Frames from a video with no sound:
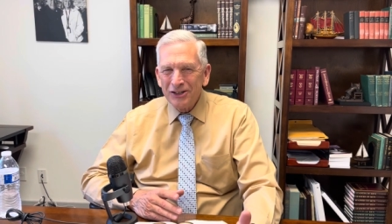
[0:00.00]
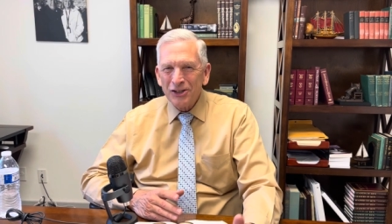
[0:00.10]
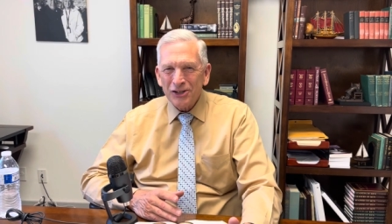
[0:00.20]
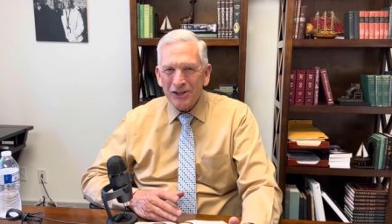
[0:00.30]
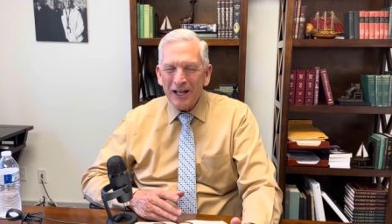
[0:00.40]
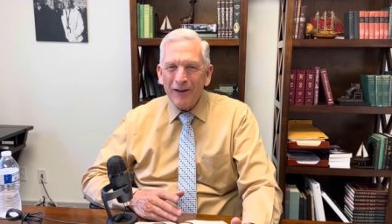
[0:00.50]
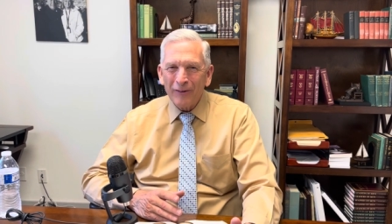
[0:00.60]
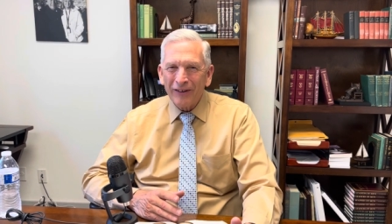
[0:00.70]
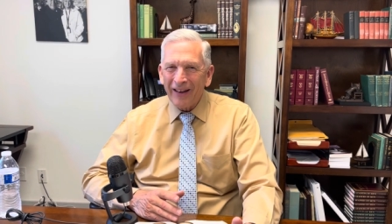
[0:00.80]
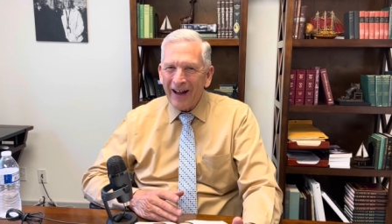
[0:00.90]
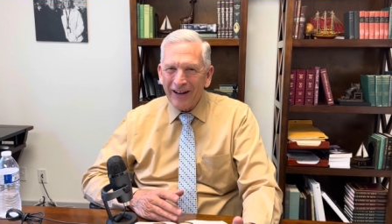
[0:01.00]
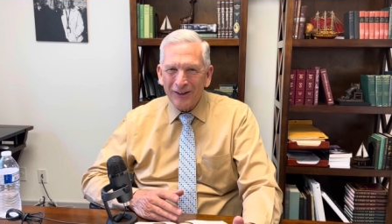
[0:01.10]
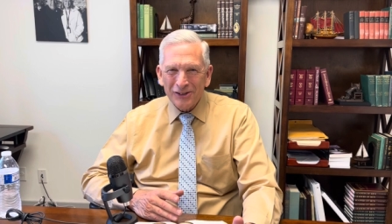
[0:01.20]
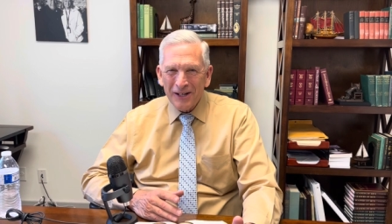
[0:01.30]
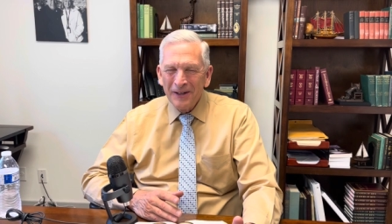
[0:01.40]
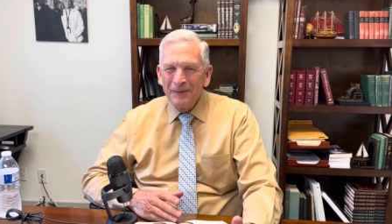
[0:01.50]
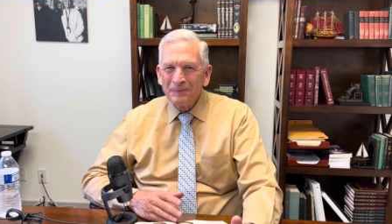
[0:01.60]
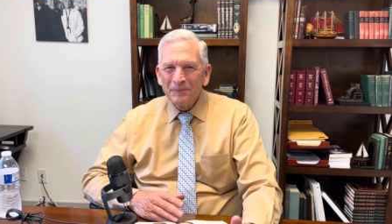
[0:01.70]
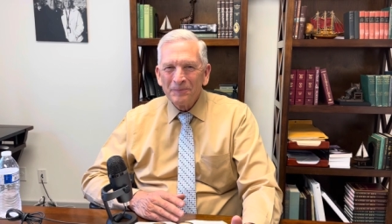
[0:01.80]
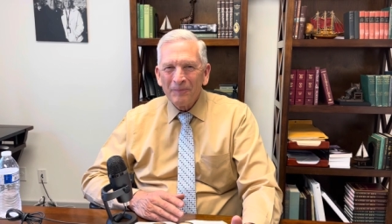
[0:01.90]
deceived liars.
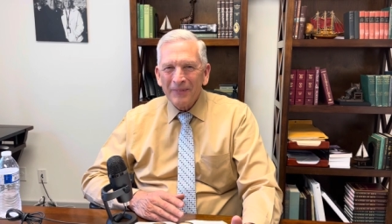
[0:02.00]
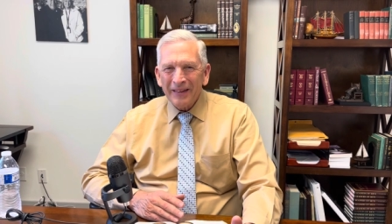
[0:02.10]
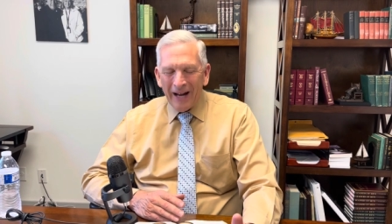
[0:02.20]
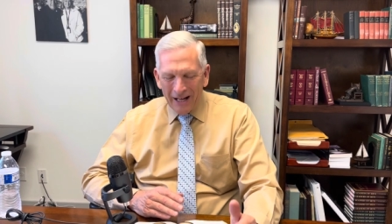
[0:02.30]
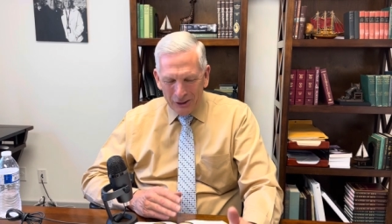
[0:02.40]
I